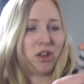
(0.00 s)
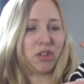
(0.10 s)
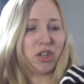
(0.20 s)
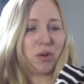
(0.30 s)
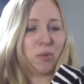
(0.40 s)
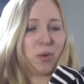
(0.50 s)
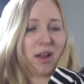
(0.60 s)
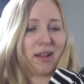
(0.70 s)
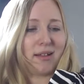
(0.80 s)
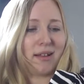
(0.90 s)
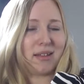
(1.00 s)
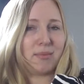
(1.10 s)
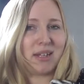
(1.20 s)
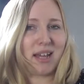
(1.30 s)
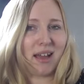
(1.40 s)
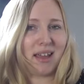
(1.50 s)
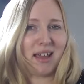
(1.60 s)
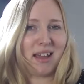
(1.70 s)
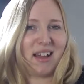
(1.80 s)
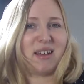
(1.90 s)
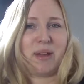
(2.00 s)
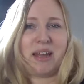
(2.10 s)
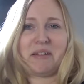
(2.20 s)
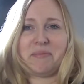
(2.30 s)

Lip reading: so it's a bit tight and a bit